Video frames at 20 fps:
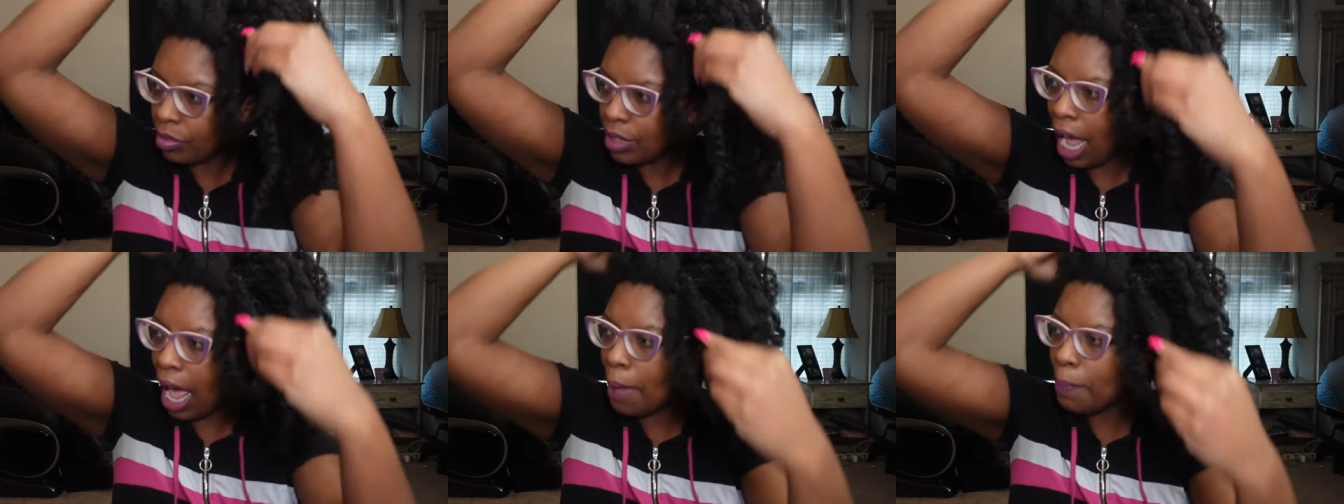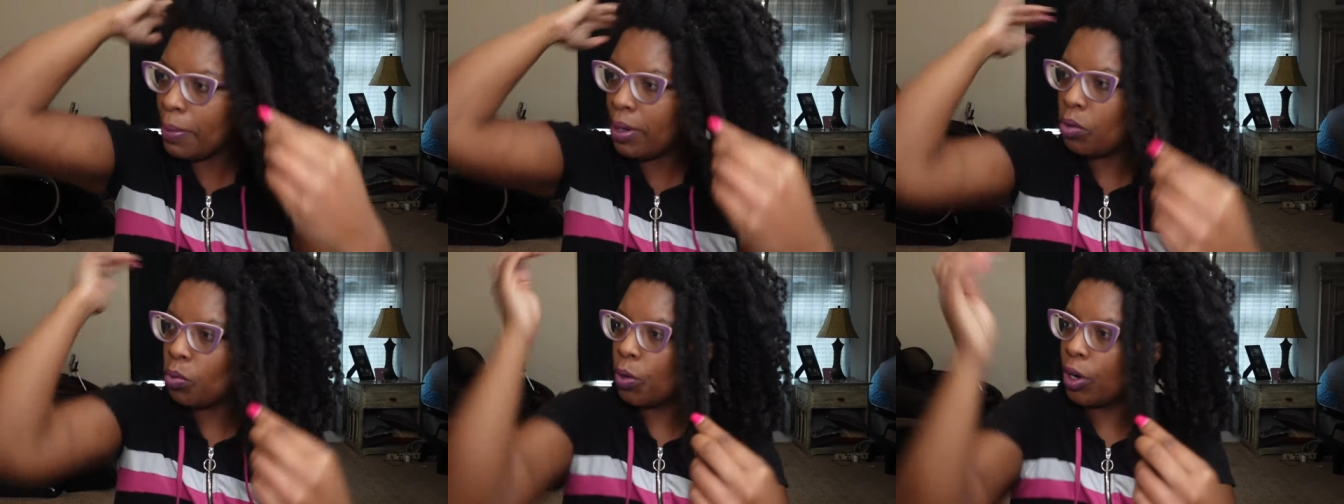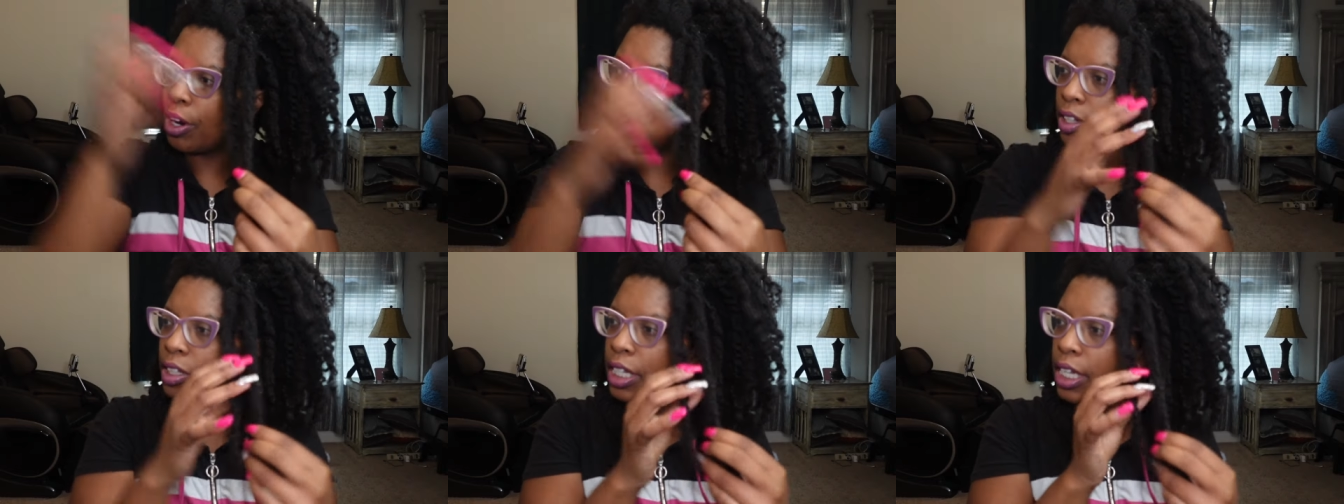I've been
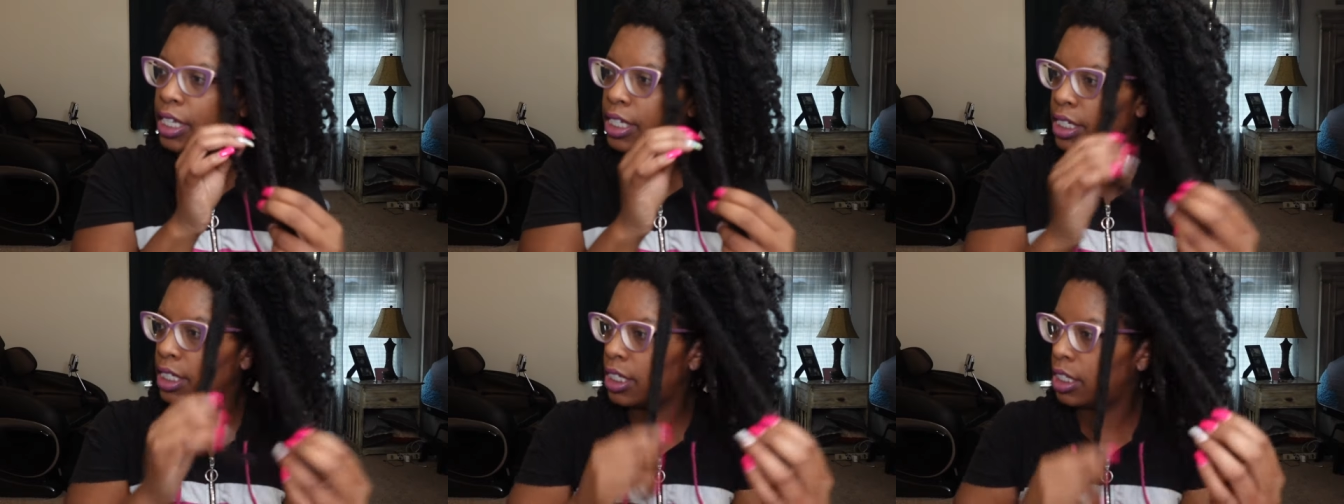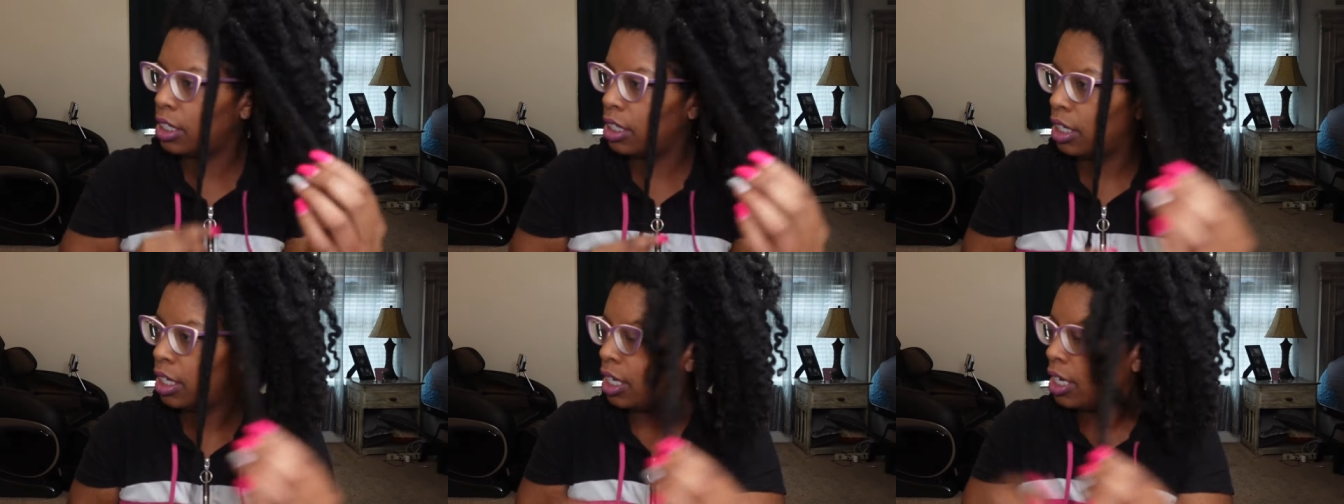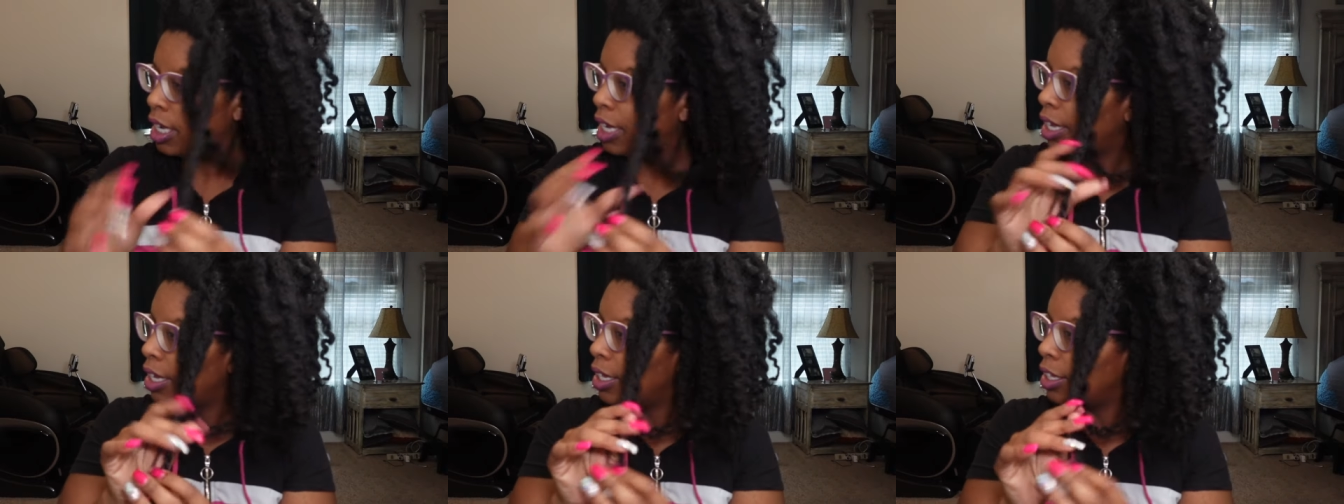wearing these,
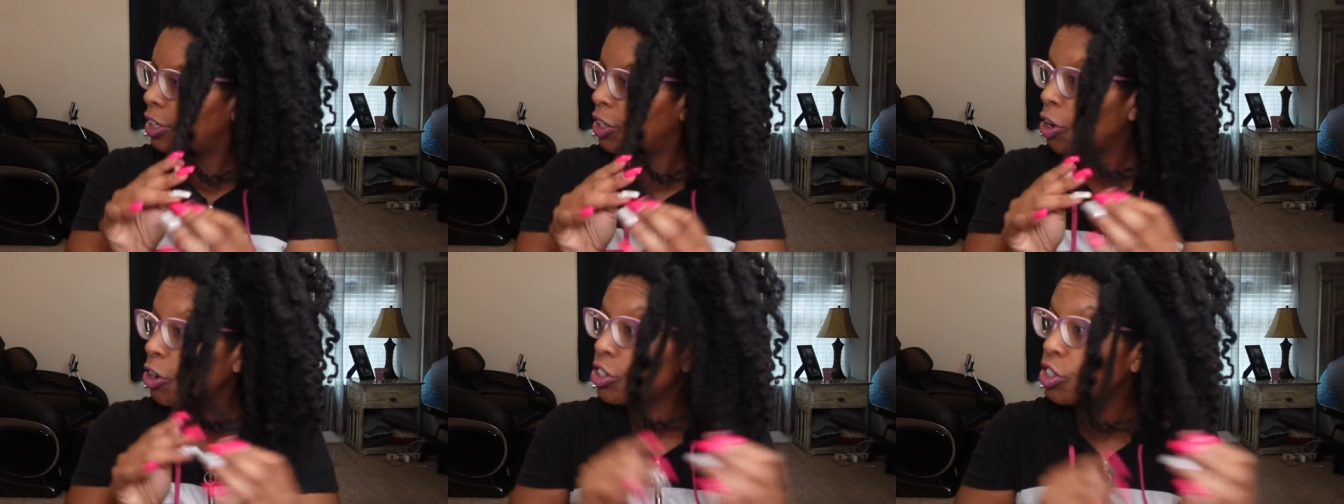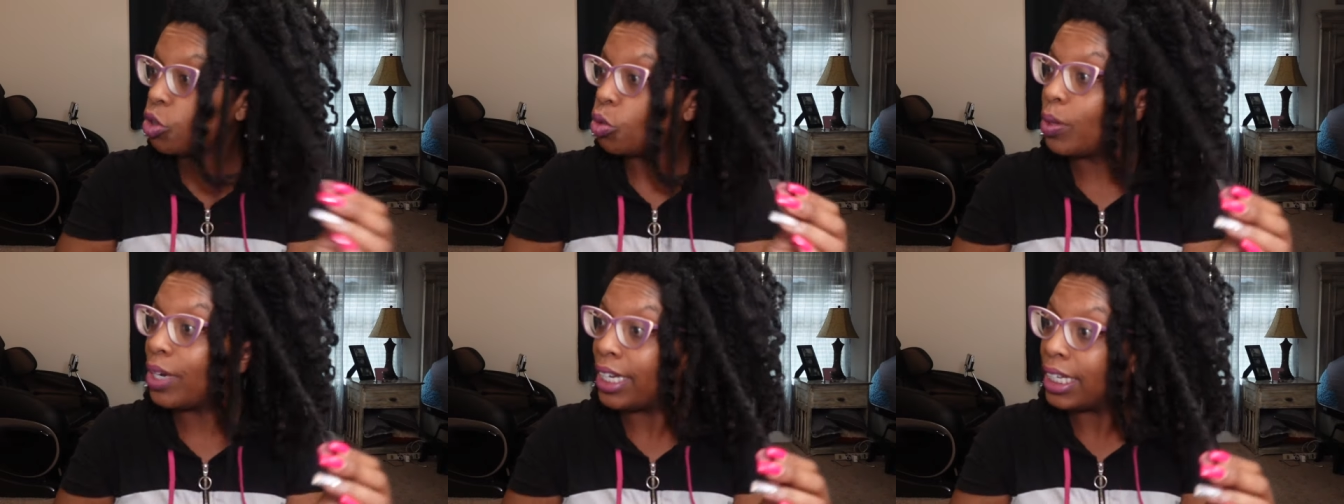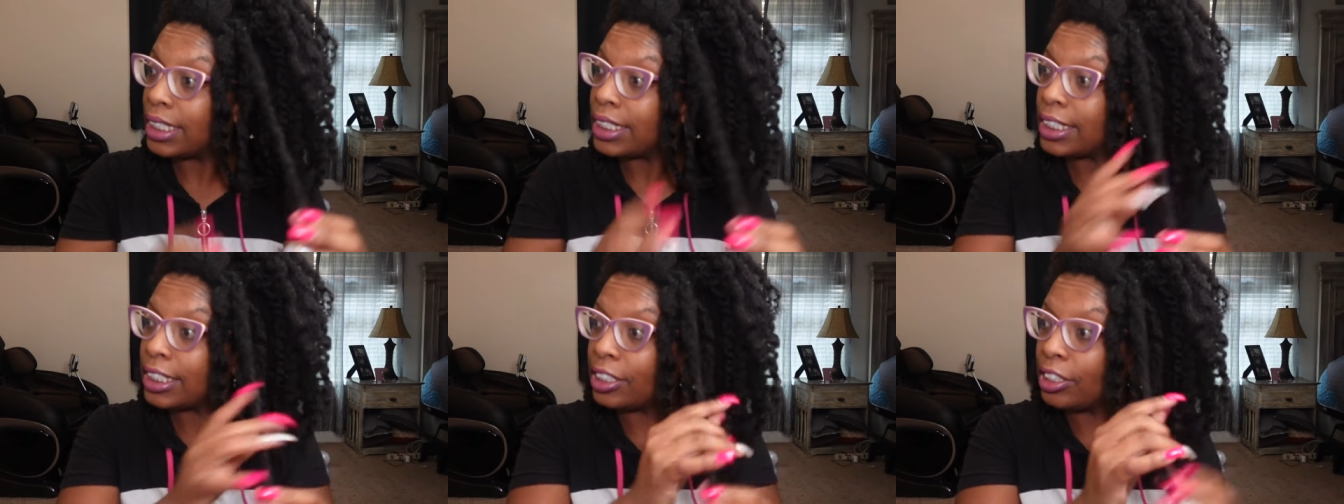they're
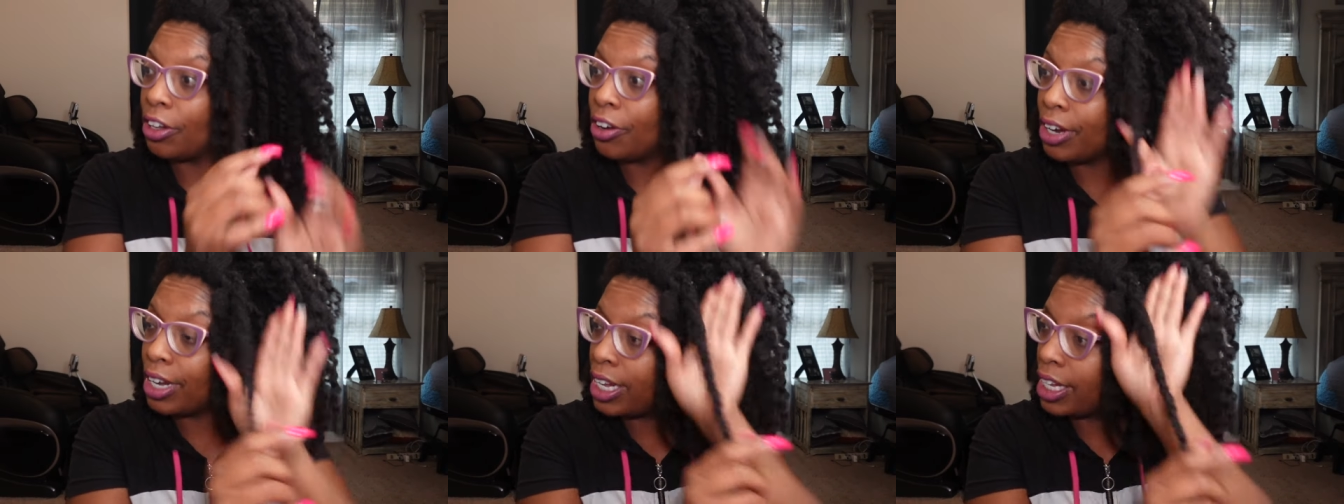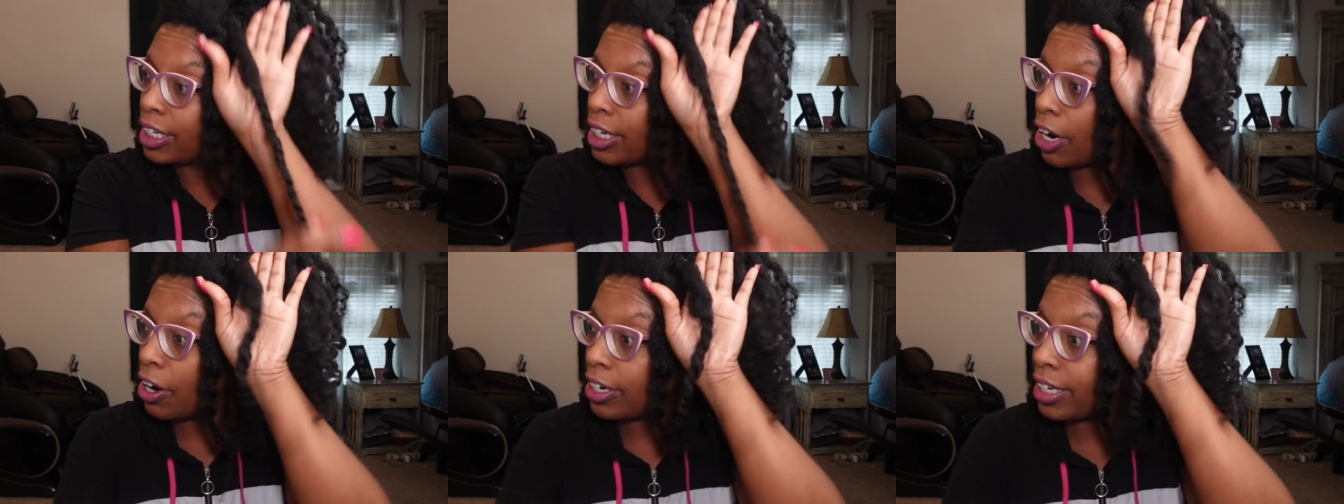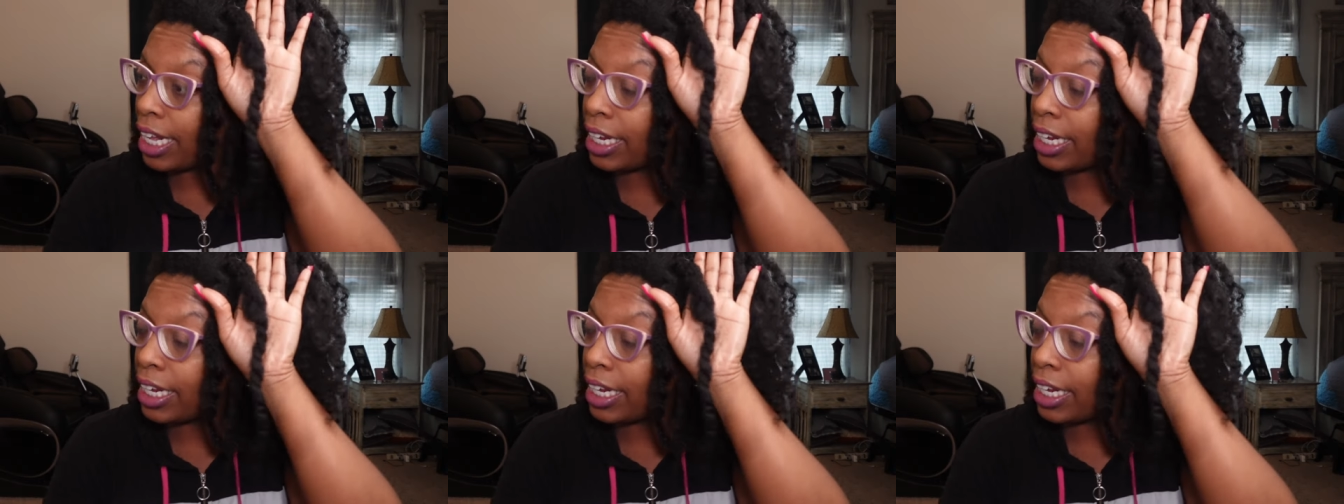twists, they're in there.